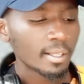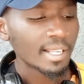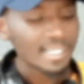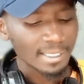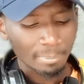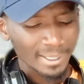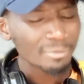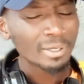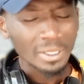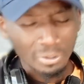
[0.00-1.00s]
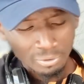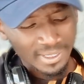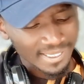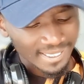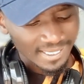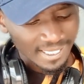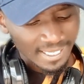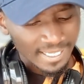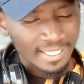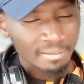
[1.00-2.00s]
That is a pattern you can use
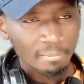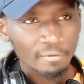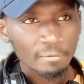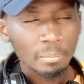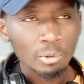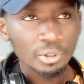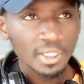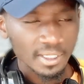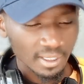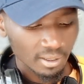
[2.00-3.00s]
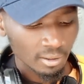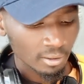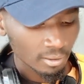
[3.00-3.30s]
in most cases.